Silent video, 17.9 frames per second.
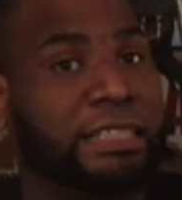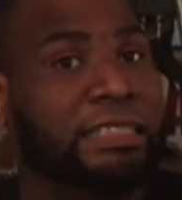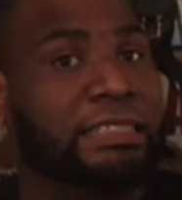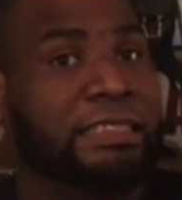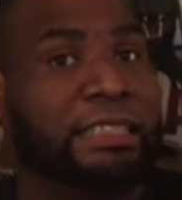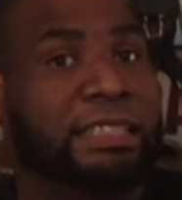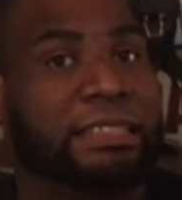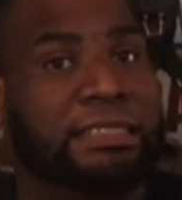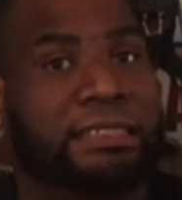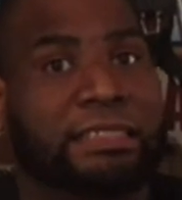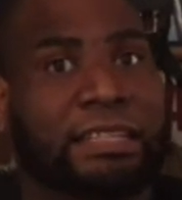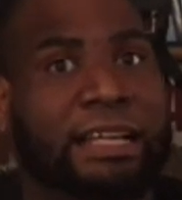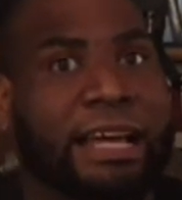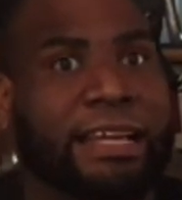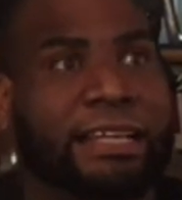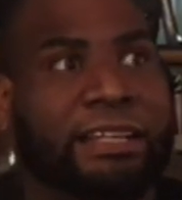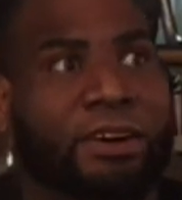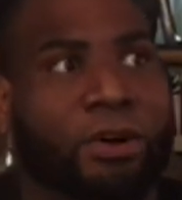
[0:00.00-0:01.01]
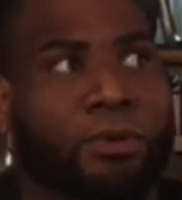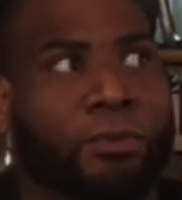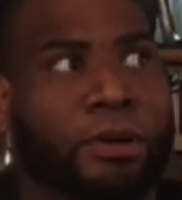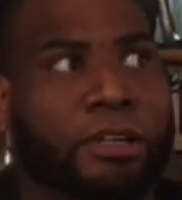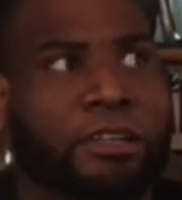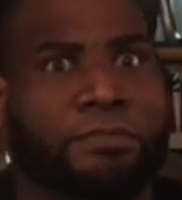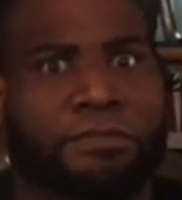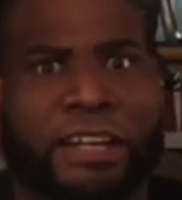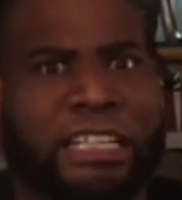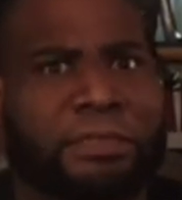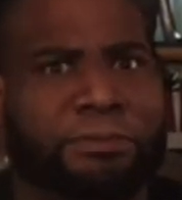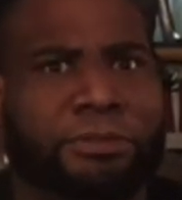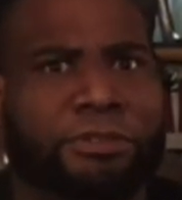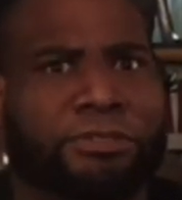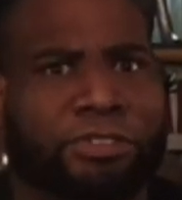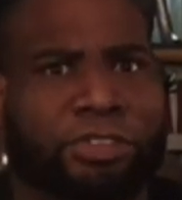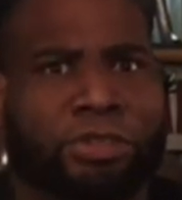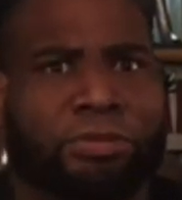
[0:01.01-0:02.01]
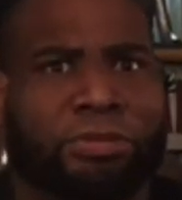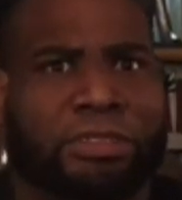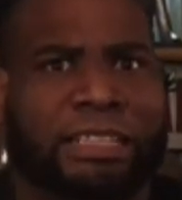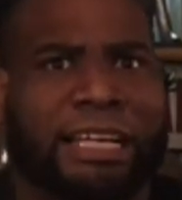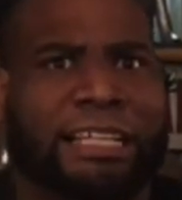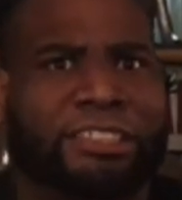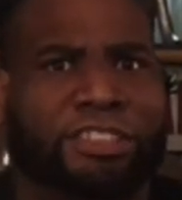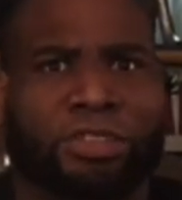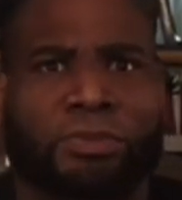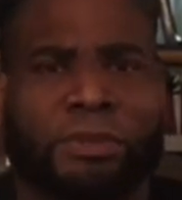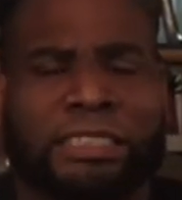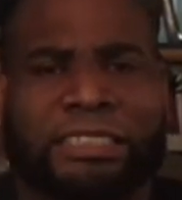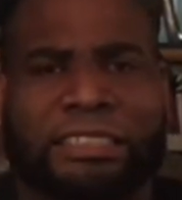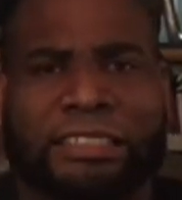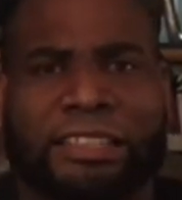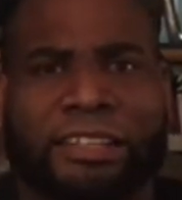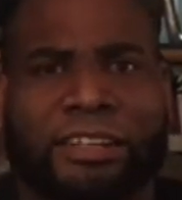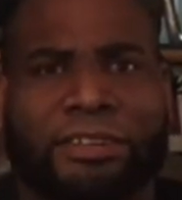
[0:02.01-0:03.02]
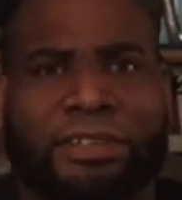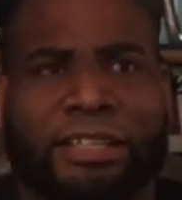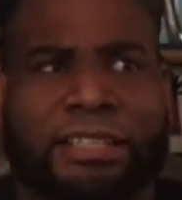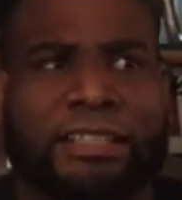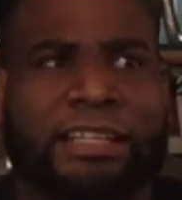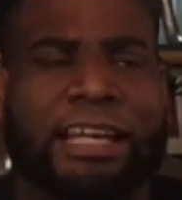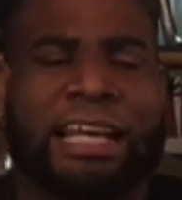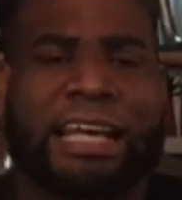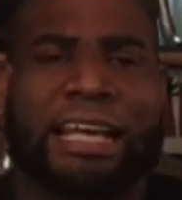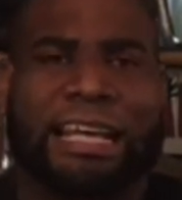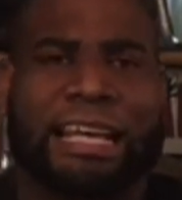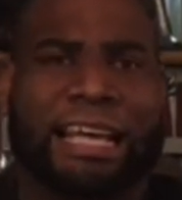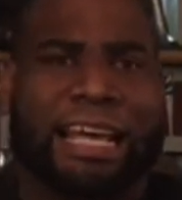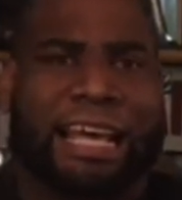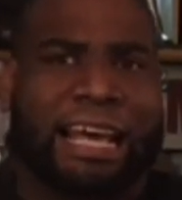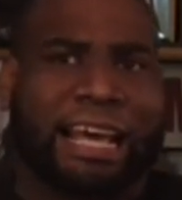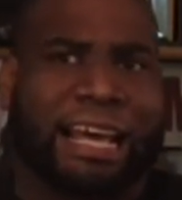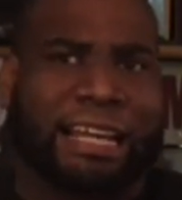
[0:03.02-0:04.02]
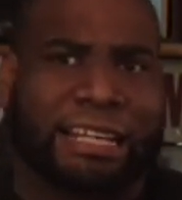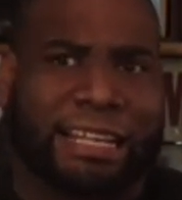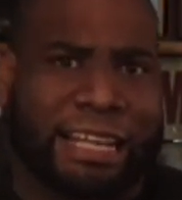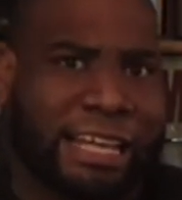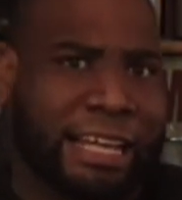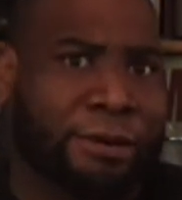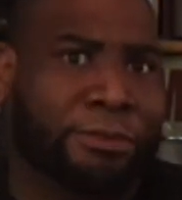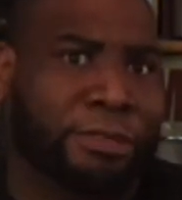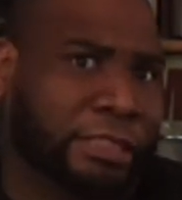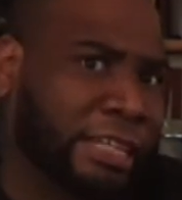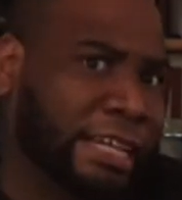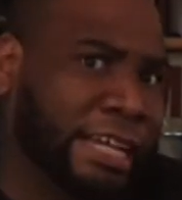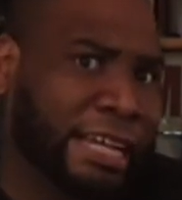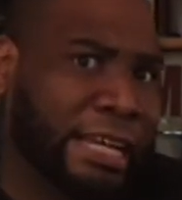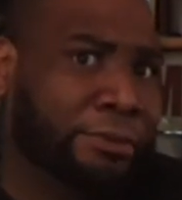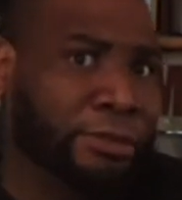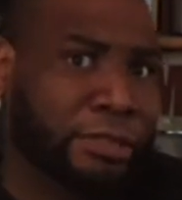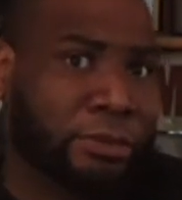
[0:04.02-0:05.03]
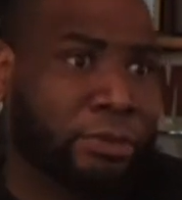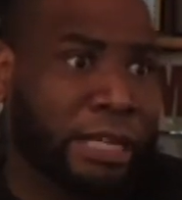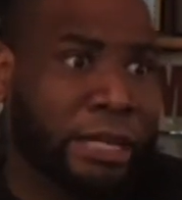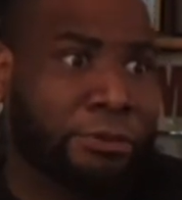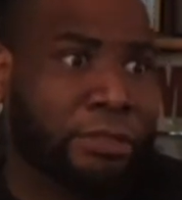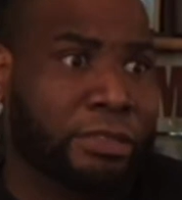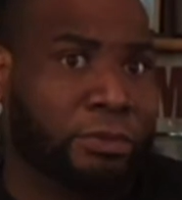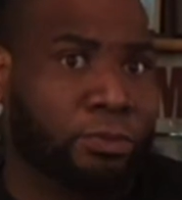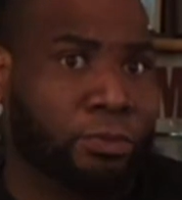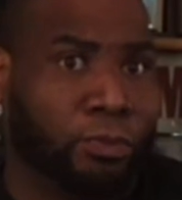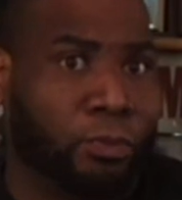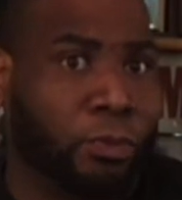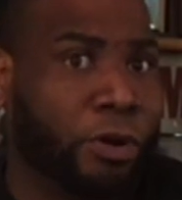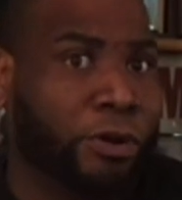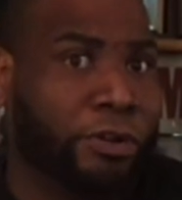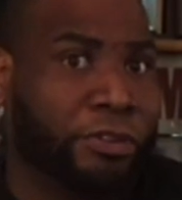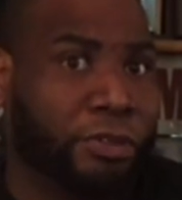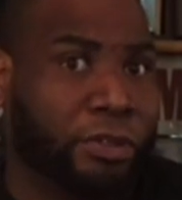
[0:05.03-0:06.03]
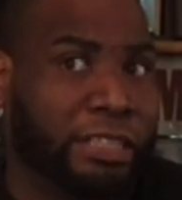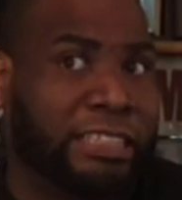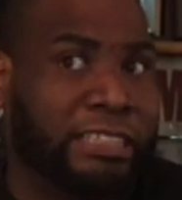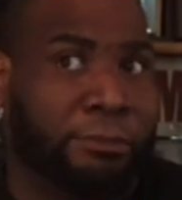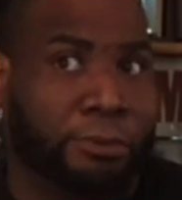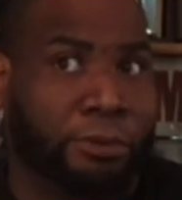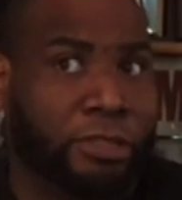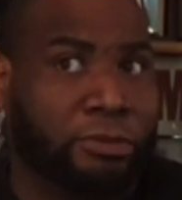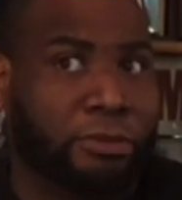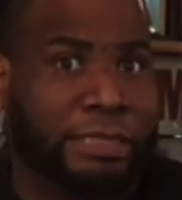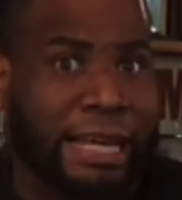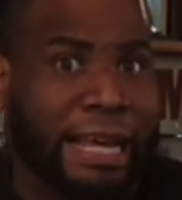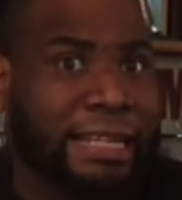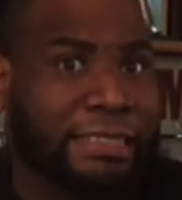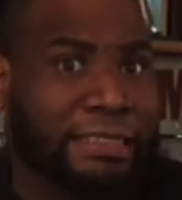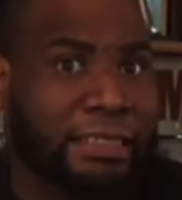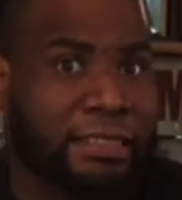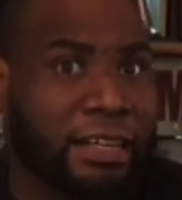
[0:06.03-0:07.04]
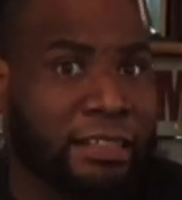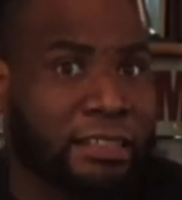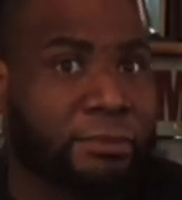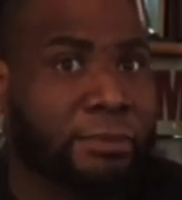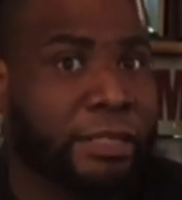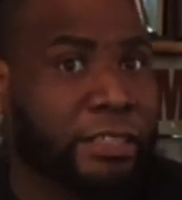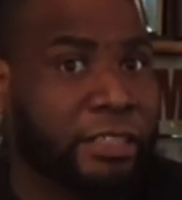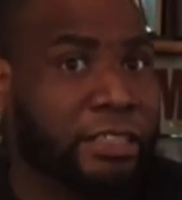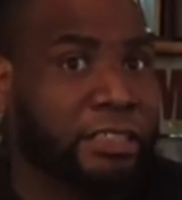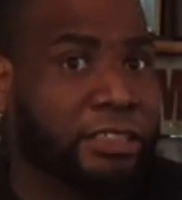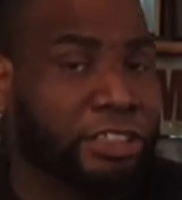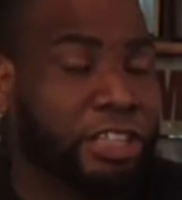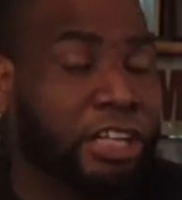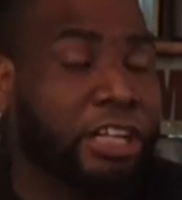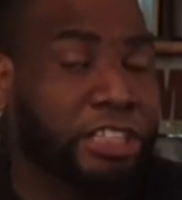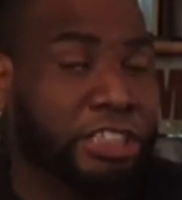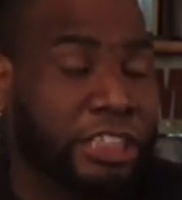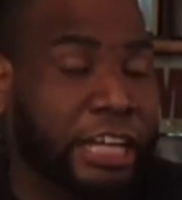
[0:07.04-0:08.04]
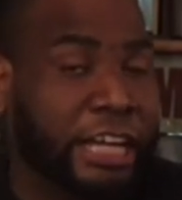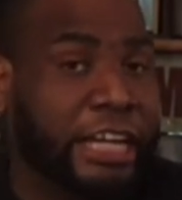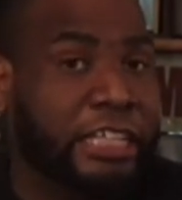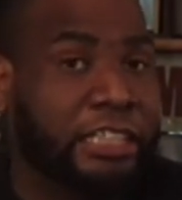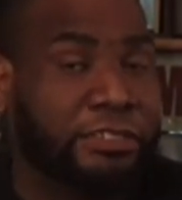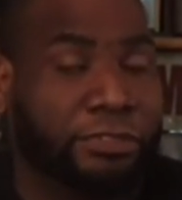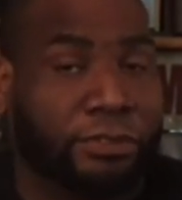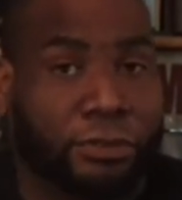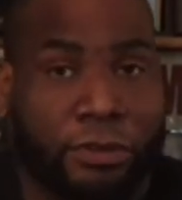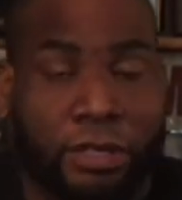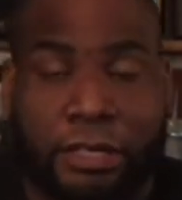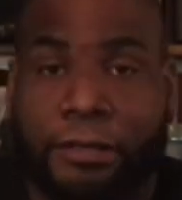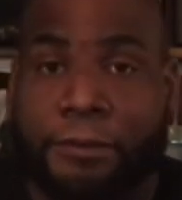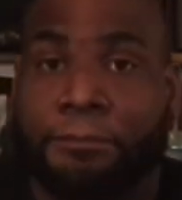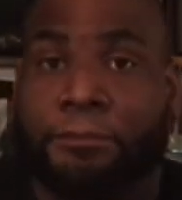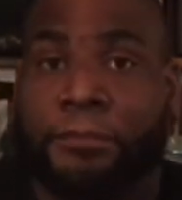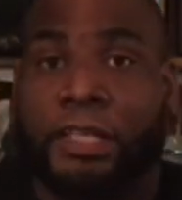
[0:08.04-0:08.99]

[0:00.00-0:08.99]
of these kits, like, on one of the Facebook groups, like, 2 weeks ago, and it was worth it. At least the person was asking a little bit of good chunk of change for it.